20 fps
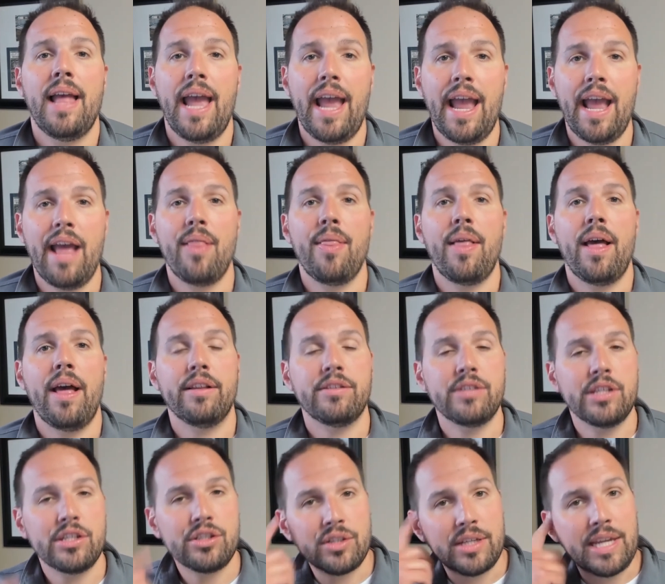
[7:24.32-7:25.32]
And
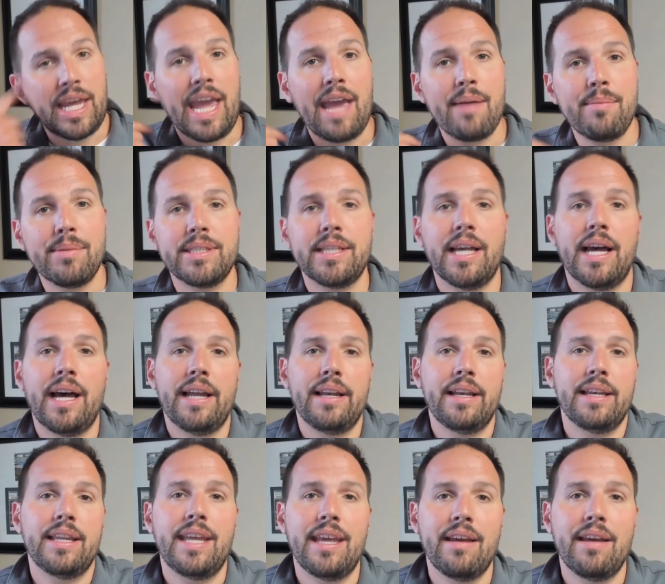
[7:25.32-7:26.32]
essentially
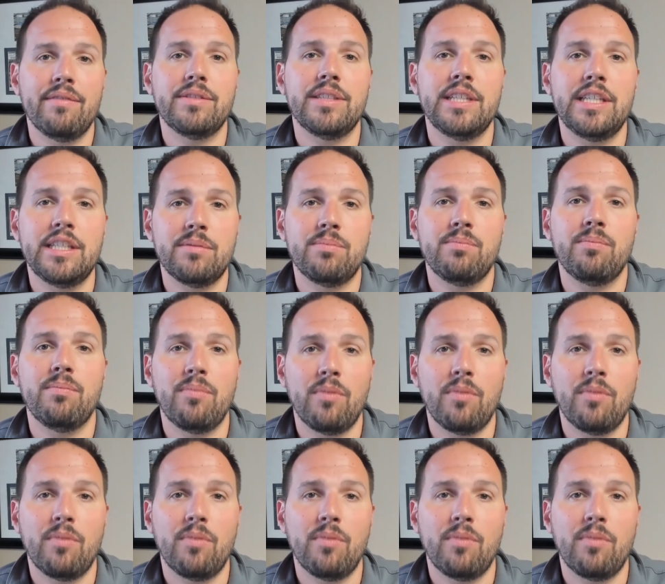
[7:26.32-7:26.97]
Amazon gives these